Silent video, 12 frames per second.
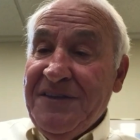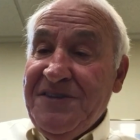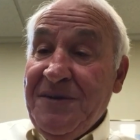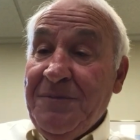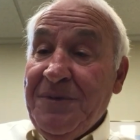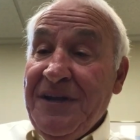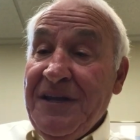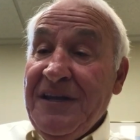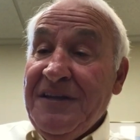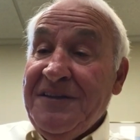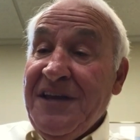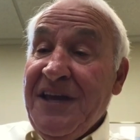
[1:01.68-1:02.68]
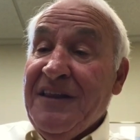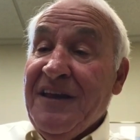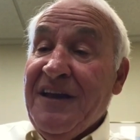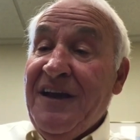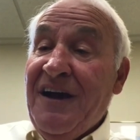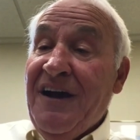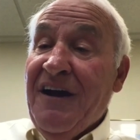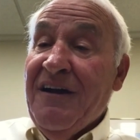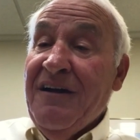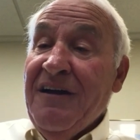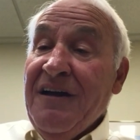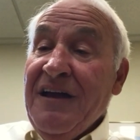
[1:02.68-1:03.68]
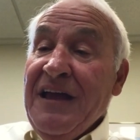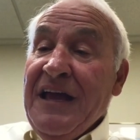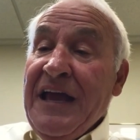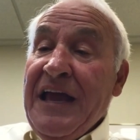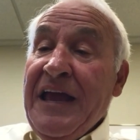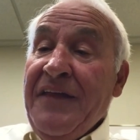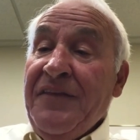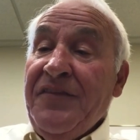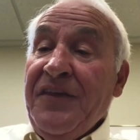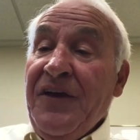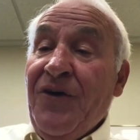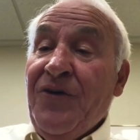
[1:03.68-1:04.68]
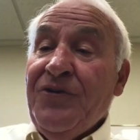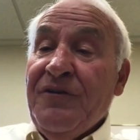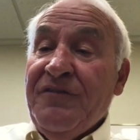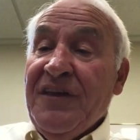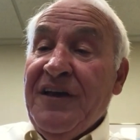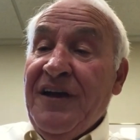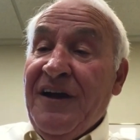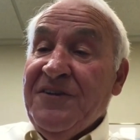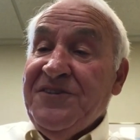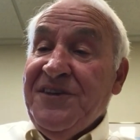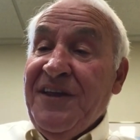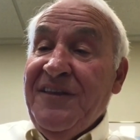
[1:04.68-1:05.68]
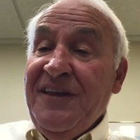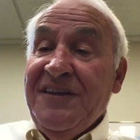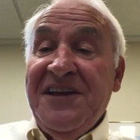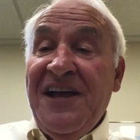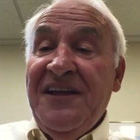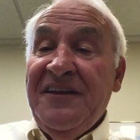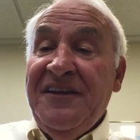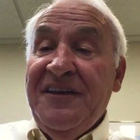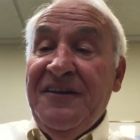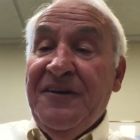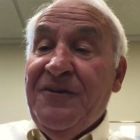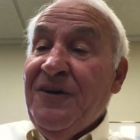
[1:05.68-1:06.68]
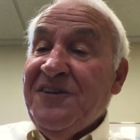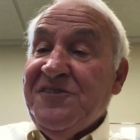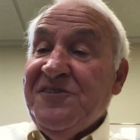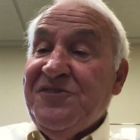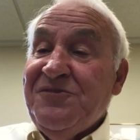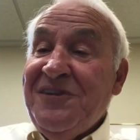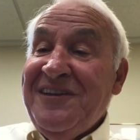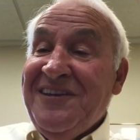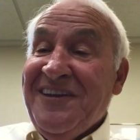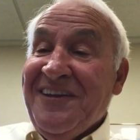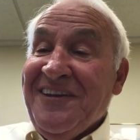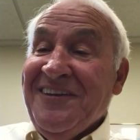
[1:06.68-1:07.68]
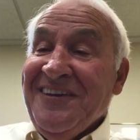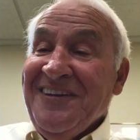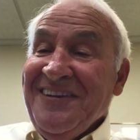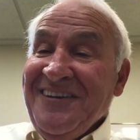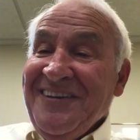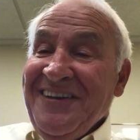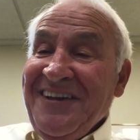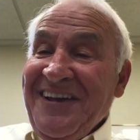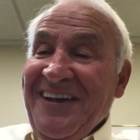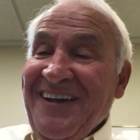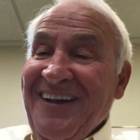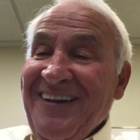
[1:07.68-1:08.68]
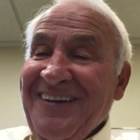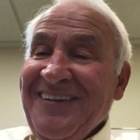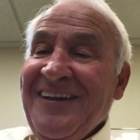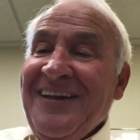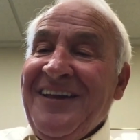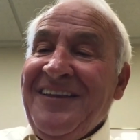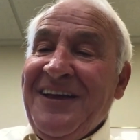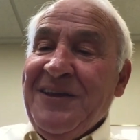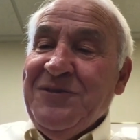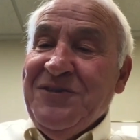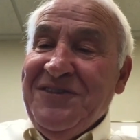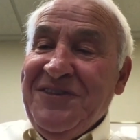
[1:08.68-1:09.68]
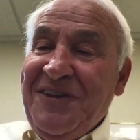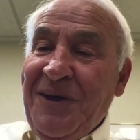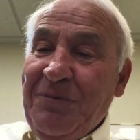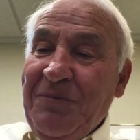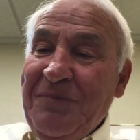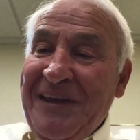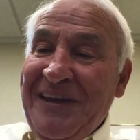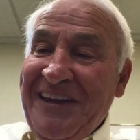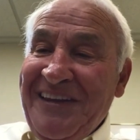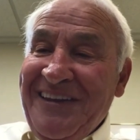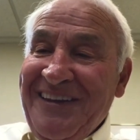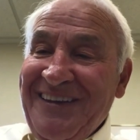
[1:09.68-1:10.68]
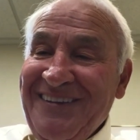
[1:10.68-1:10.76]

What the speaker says: that somebody had taken the car and that the owner of the car said the Italian kid across the street did it. And that's the double meaning.